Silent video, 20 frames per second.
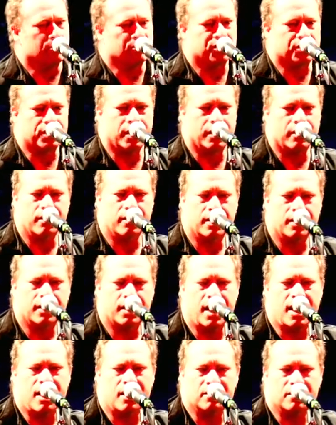staring
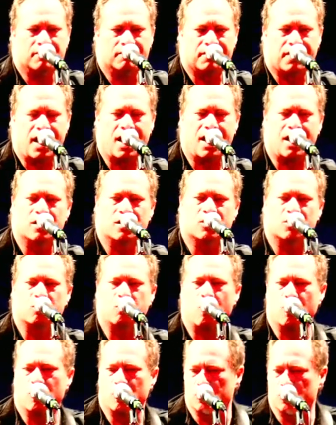out of
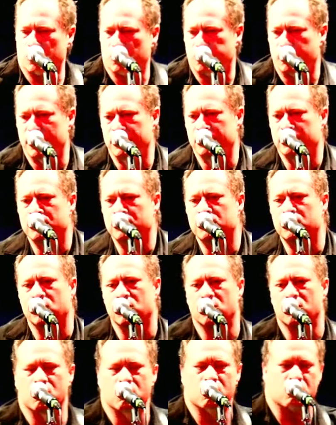Oswald's window
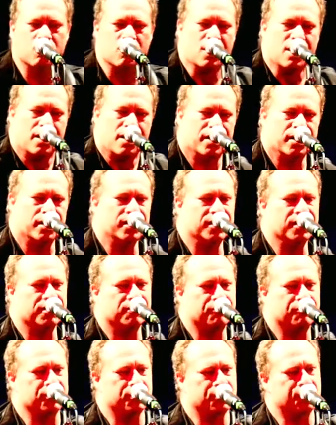at
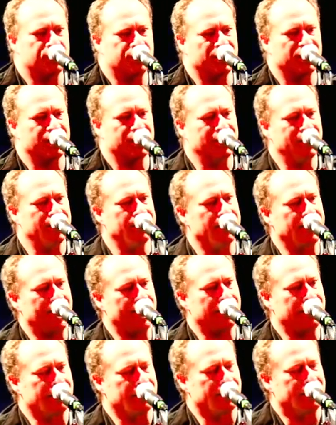every city
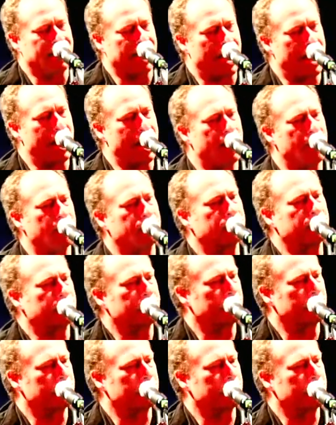and town,